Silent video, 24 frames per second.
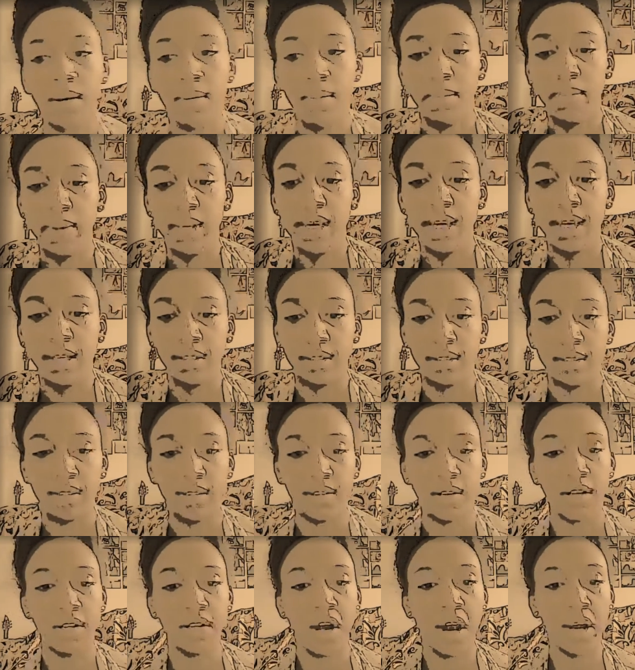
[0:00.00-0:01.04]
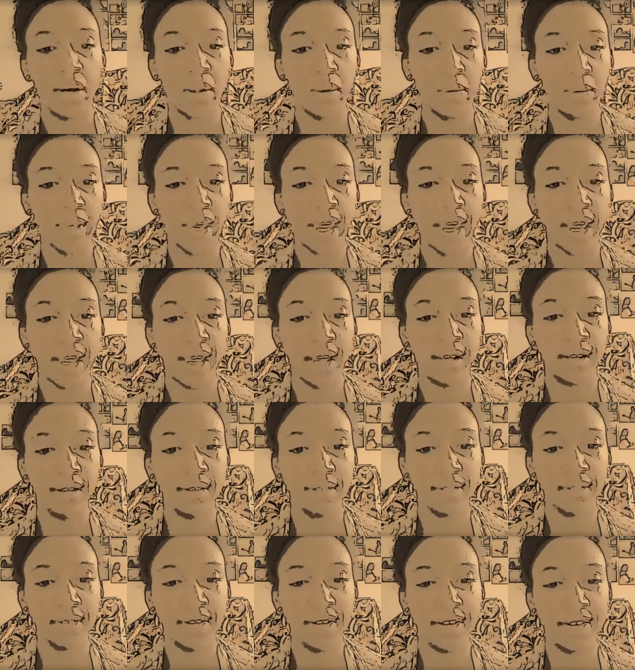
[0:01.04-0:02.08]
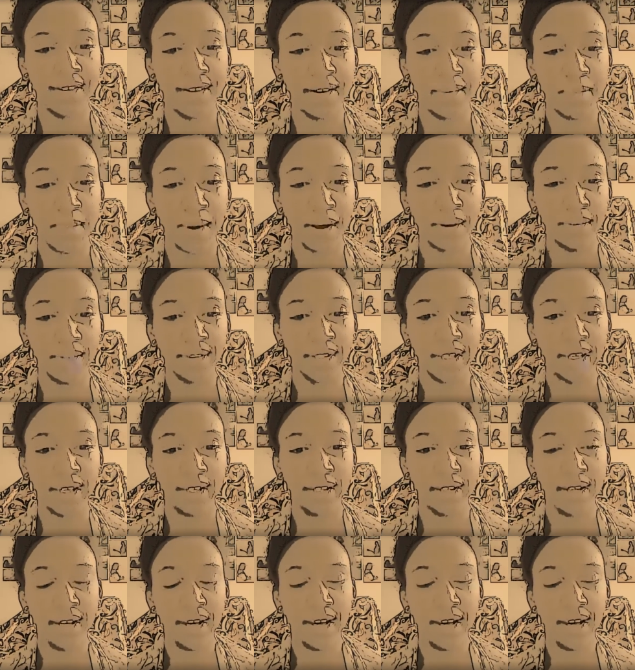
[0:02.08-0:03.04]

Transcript: beings are not okay about like